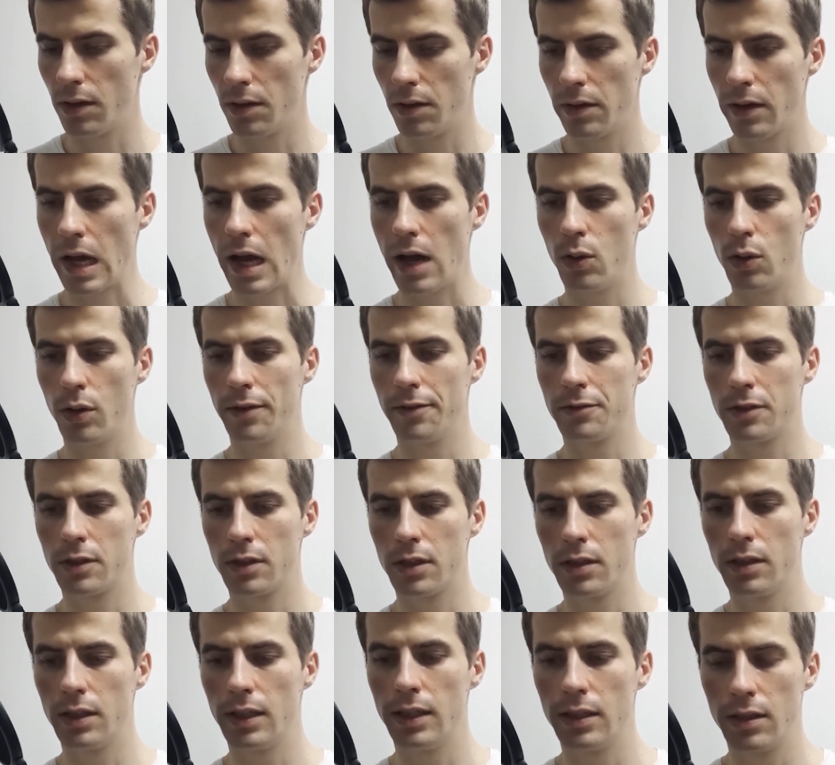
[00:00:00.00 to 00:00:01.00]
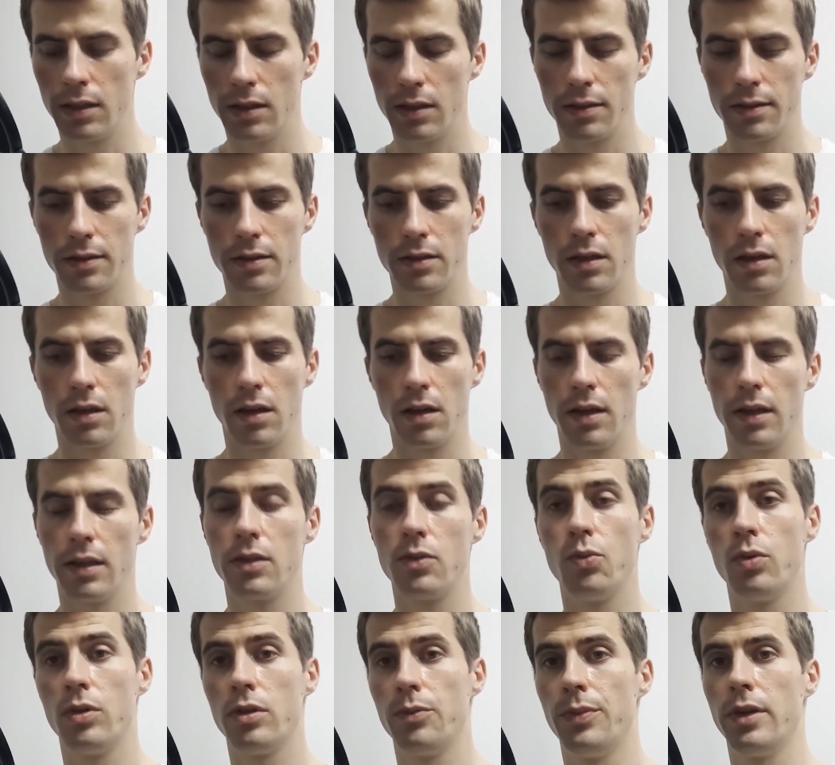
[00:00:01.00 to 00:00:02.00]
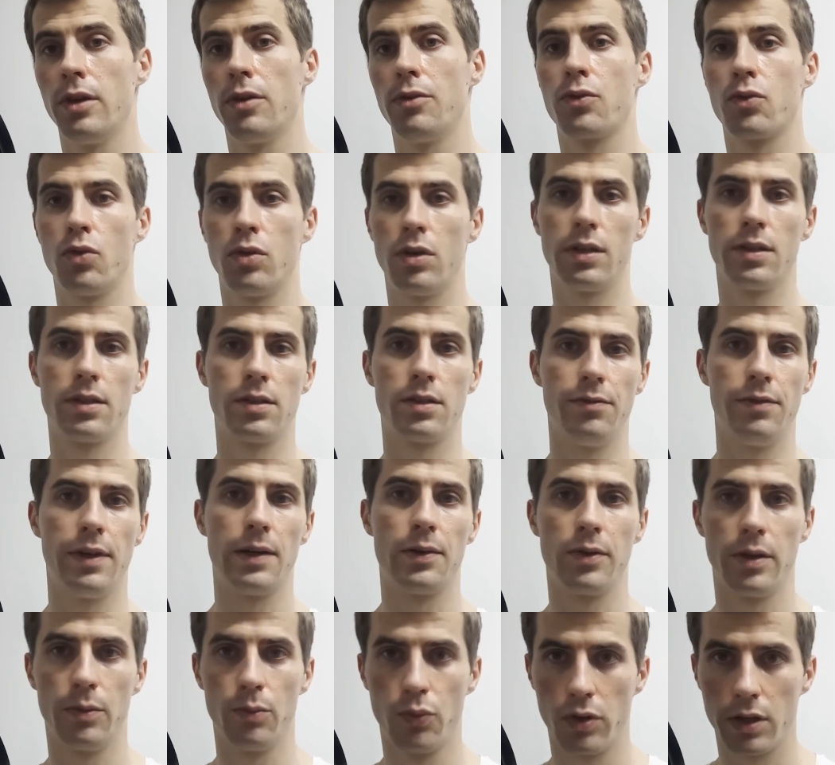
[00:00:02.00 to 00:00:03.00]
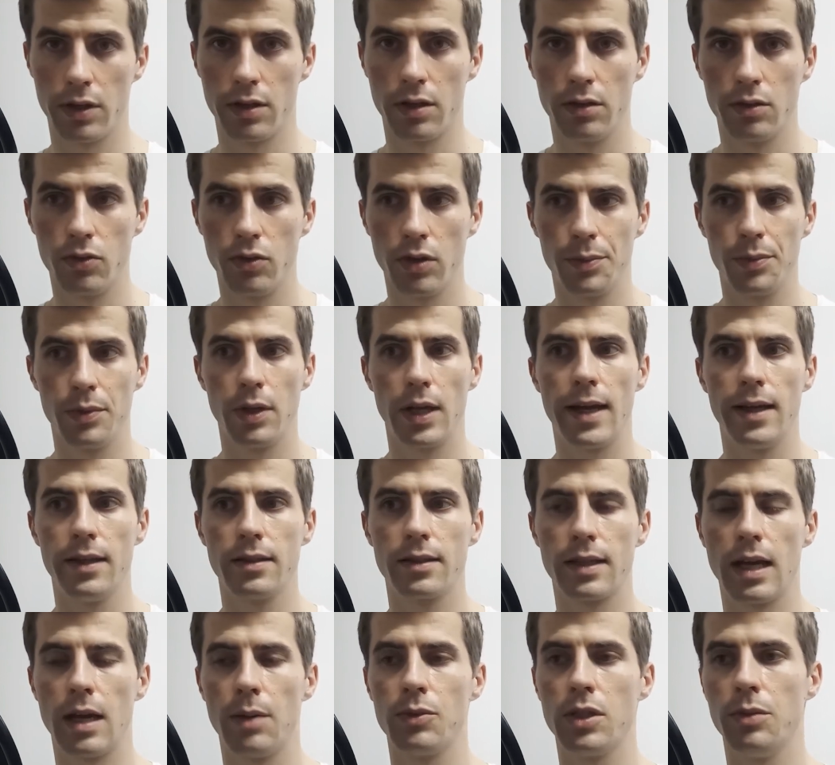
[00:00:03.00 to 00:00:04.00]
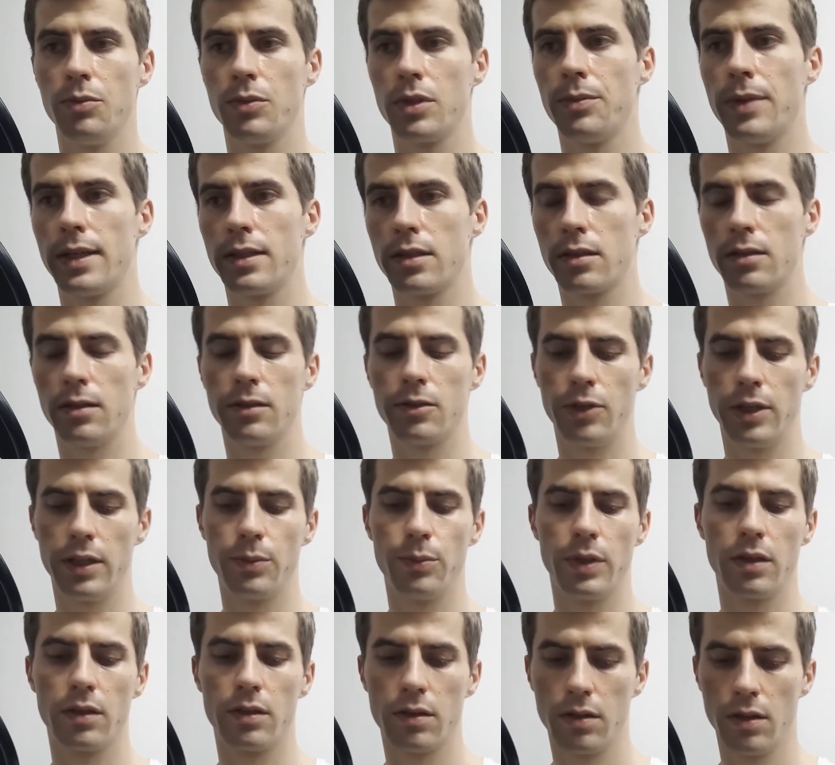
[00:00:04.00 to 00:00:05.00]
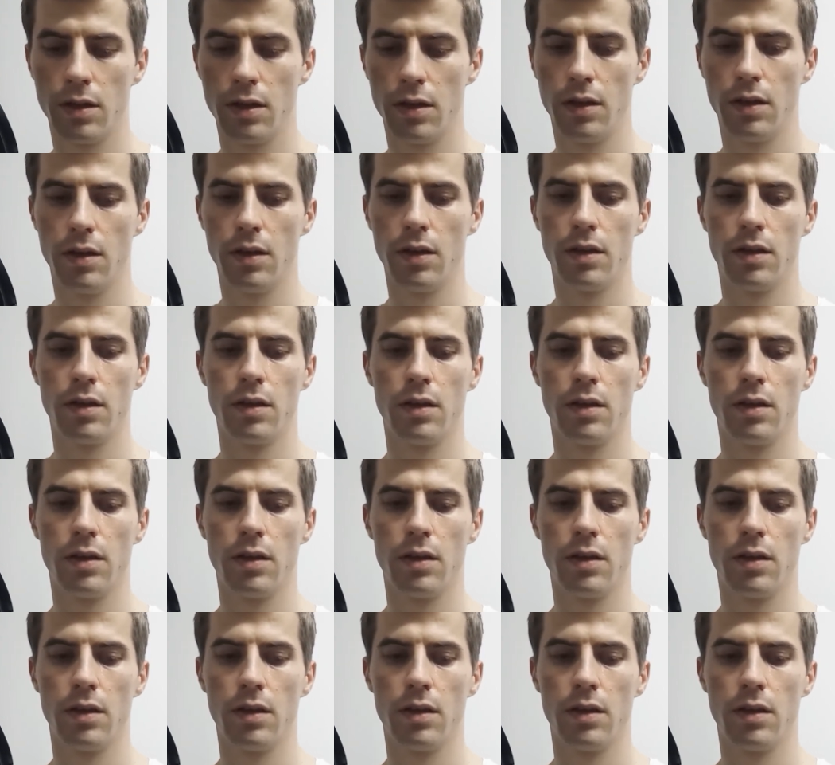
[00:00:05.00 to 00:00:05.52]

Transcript: However, it would be, of course, very important to apply some symptomatical treatment.